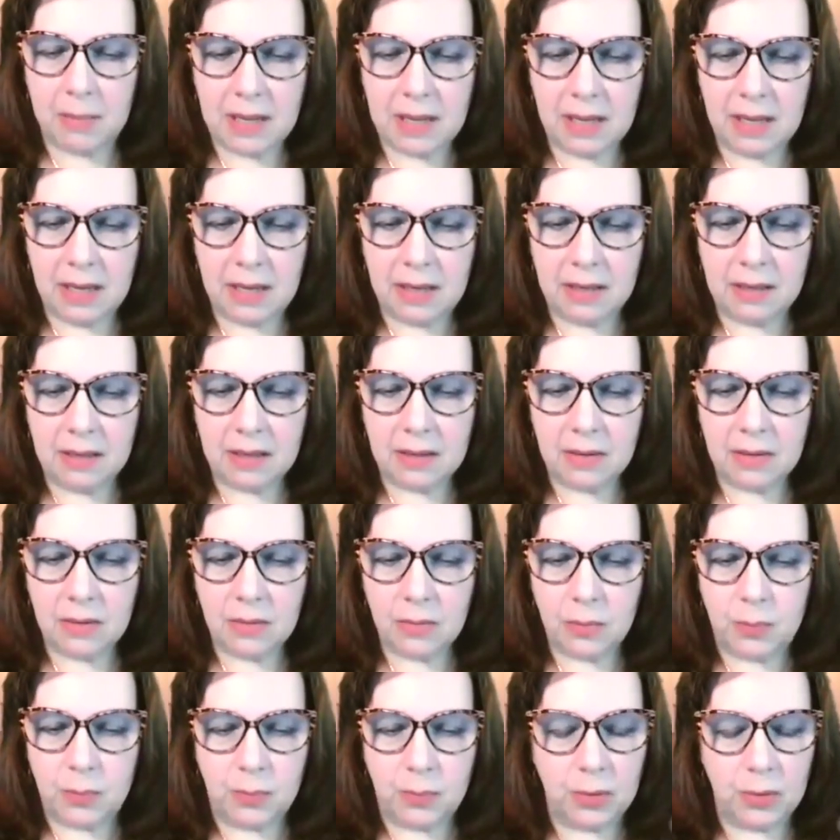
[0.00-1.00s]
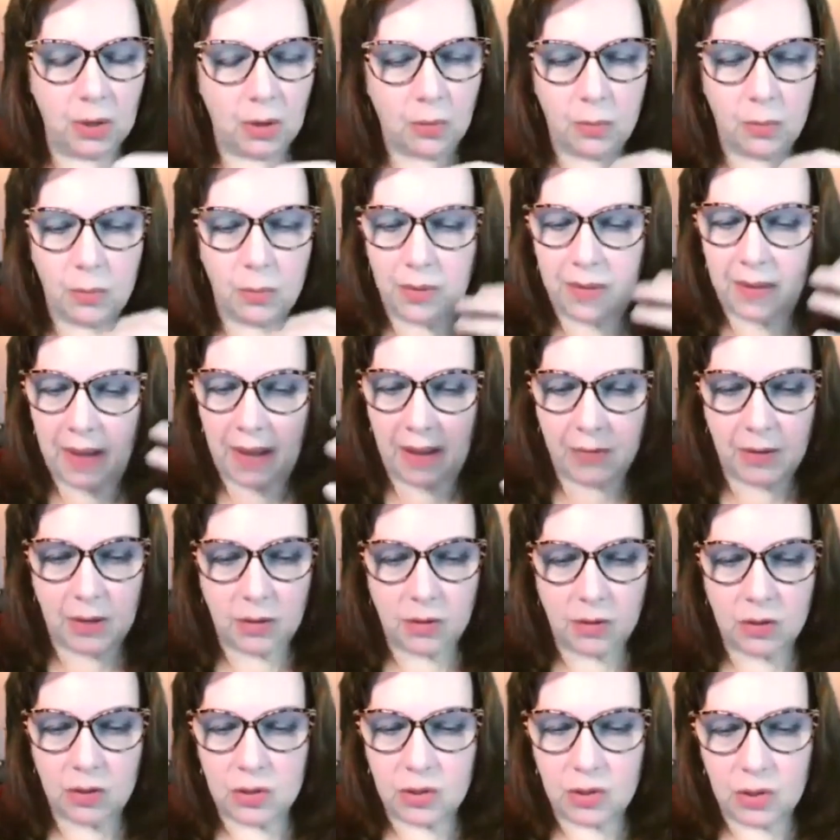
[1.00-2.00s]
in, you know, with
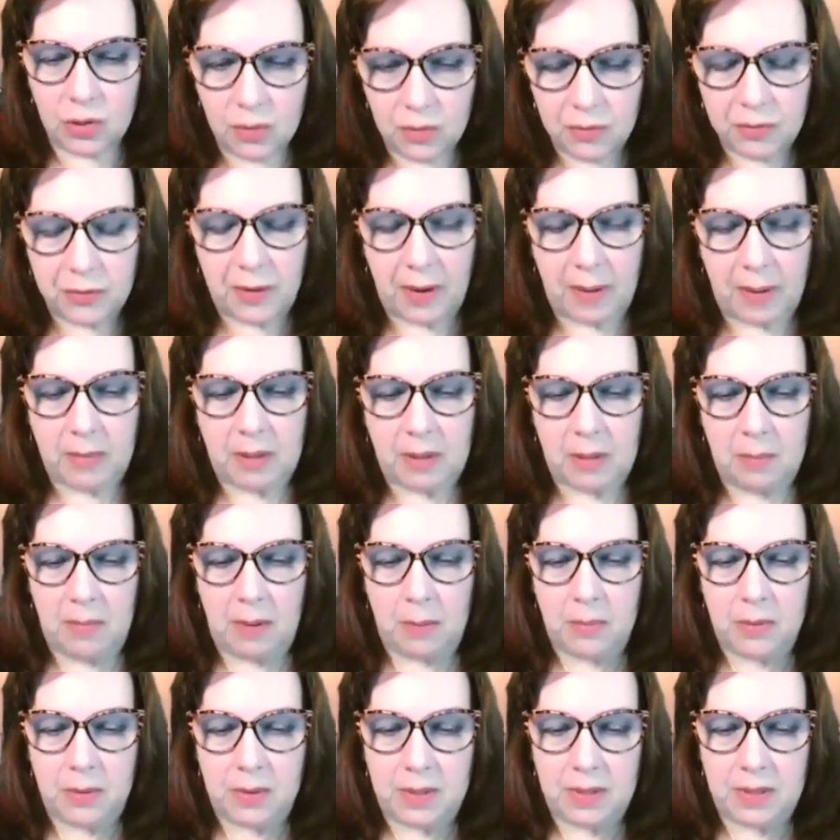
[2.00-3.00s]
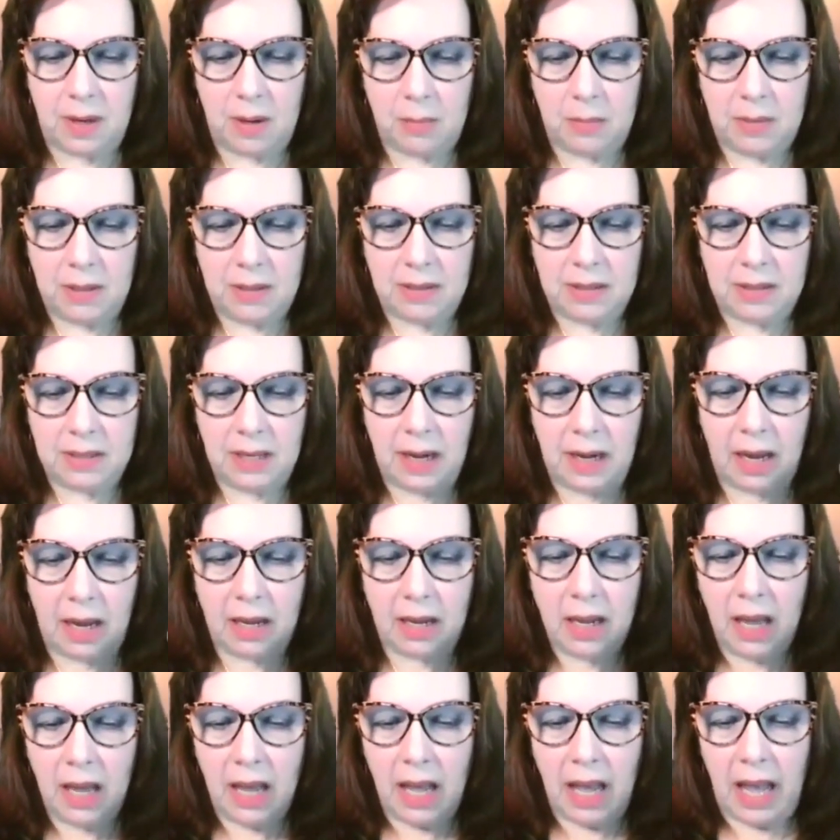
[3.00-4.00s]
having two family members come in
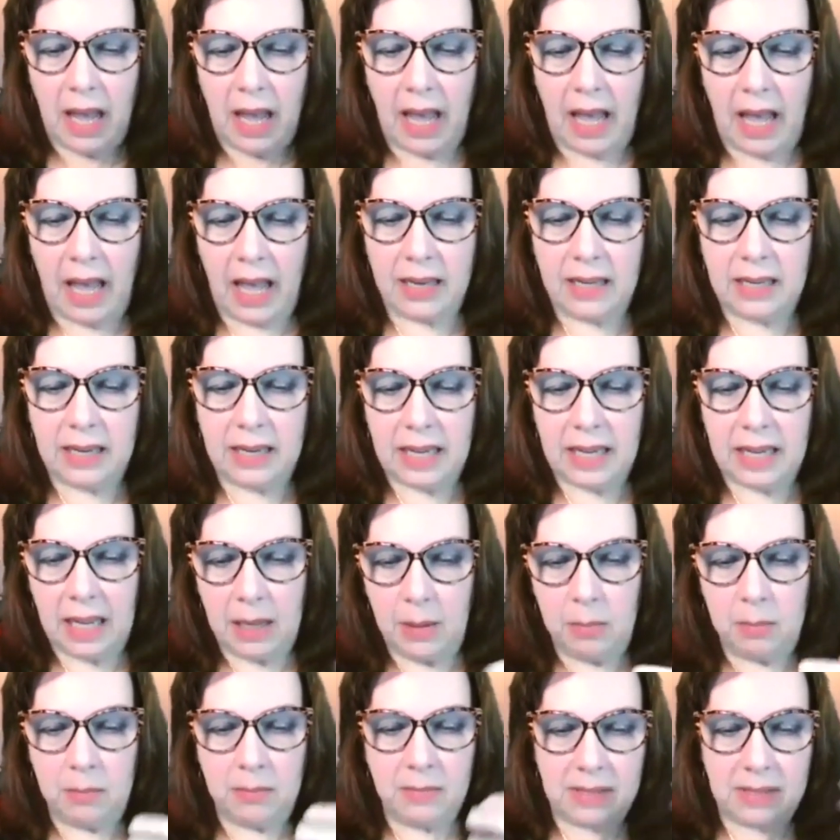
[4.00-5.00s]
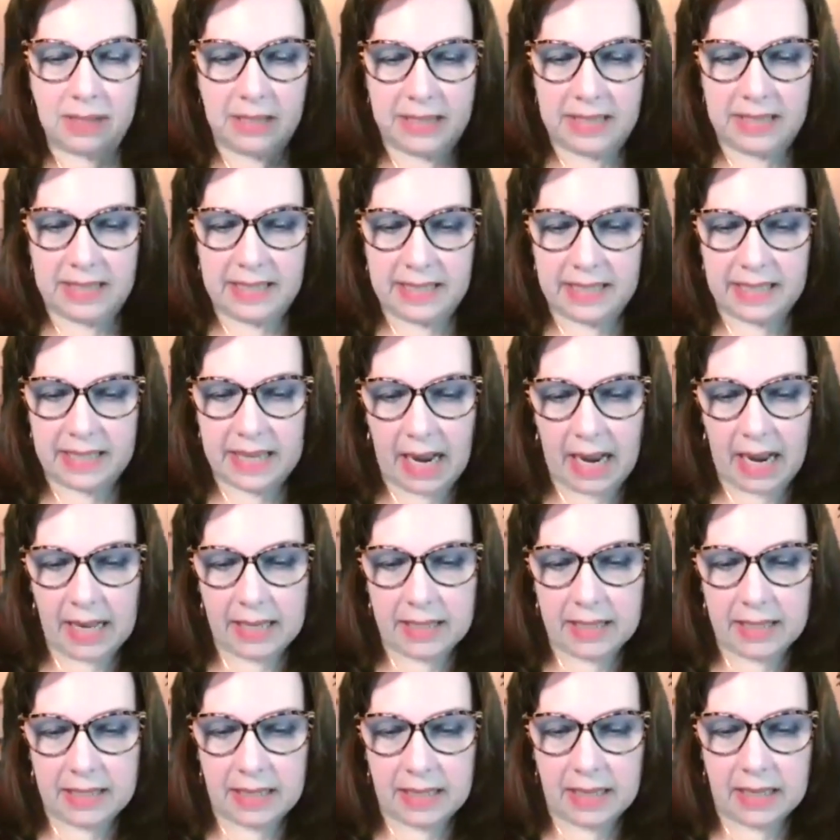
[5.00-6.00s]
today and him
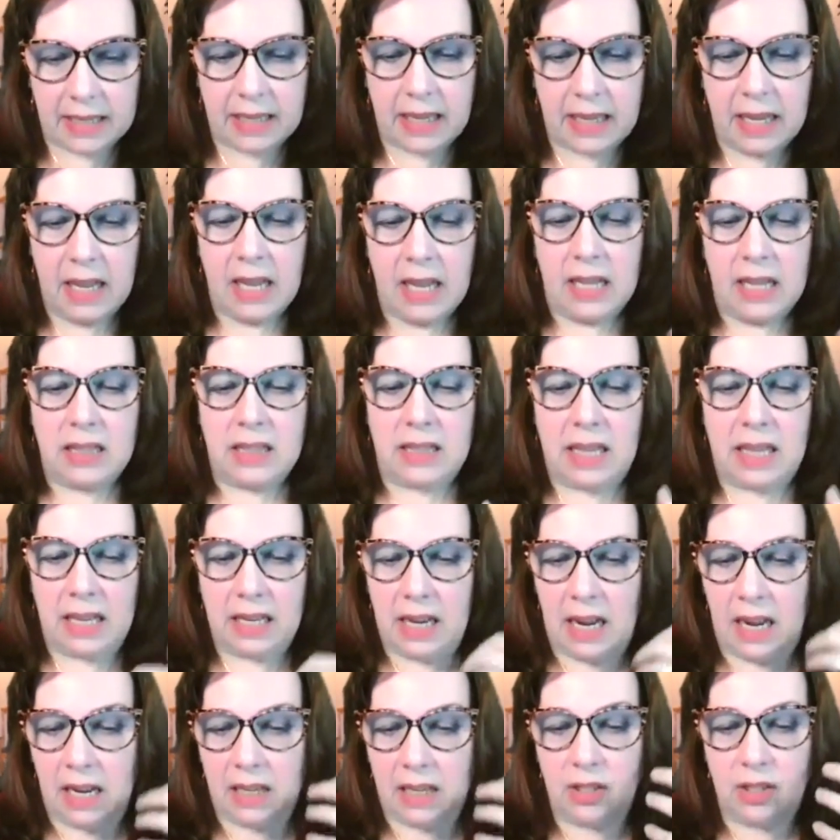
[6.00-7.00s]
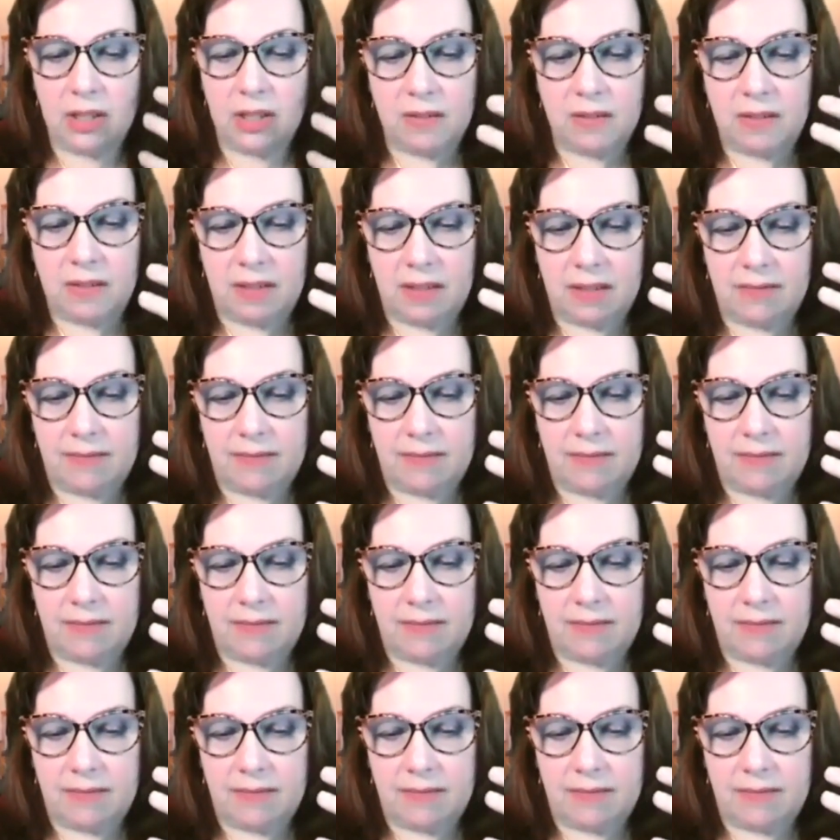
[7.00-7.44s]
dancing, that I just,